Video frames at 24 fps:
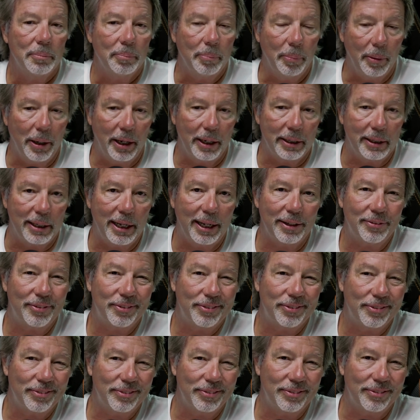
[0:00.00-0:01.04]
But
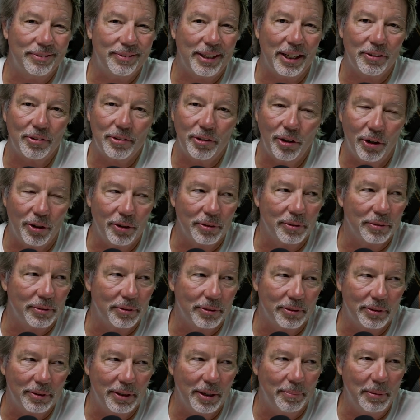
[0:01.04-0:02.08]
that's long.
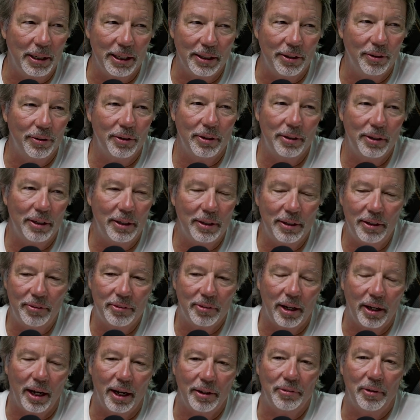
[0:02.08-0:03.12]
I mean, these
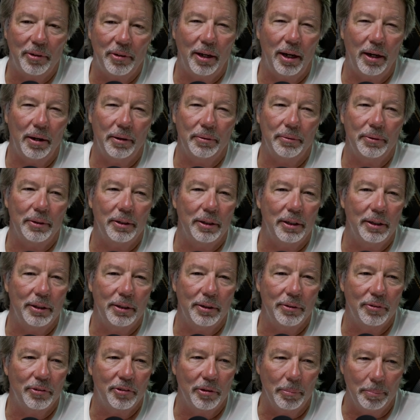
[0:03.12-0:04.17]
dyes now and
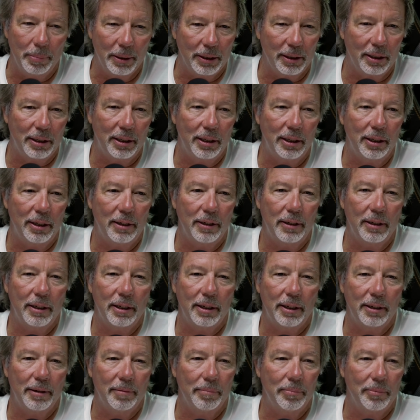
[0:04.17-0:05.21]
the stability,
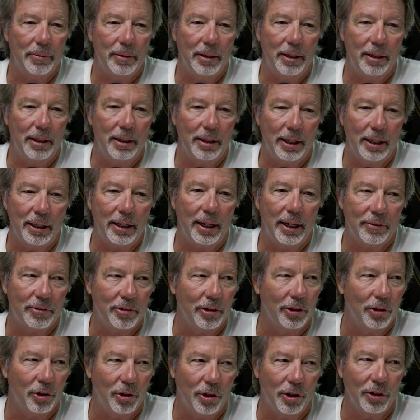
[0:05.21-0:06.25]
they last a
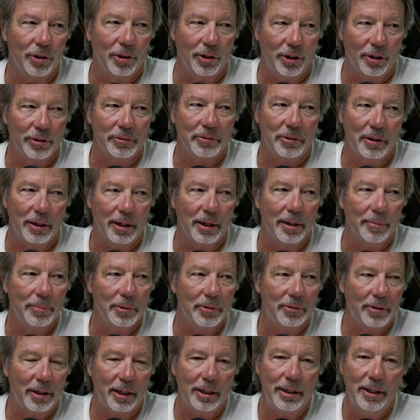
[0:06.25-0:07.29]
long, long time.
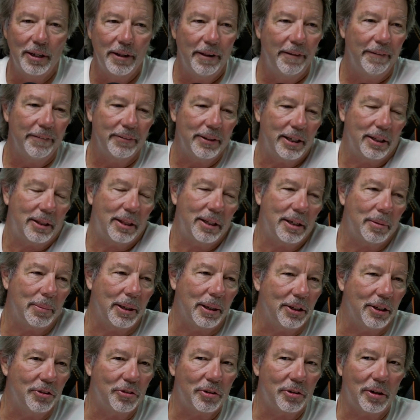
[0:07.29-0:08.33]
It's not like, think about
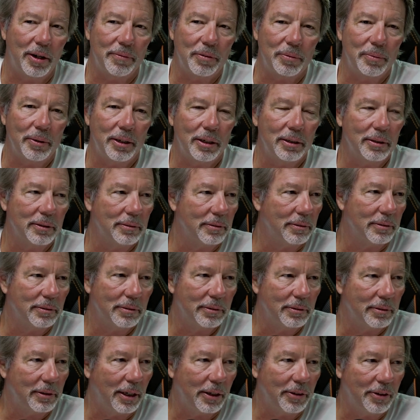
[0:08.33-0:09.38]
it. You drive around
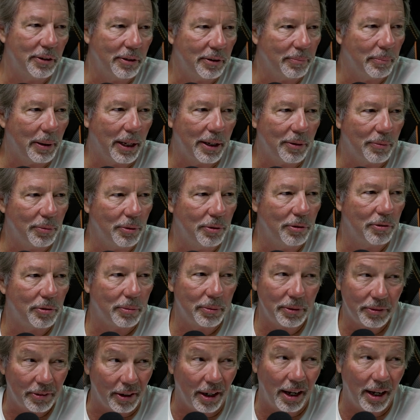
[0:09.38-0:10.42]
down here in Baton Rouge where
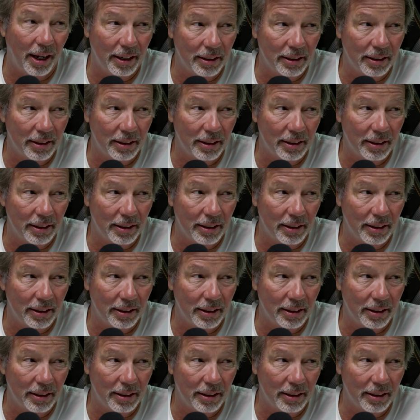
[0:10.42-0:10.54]
it's hot.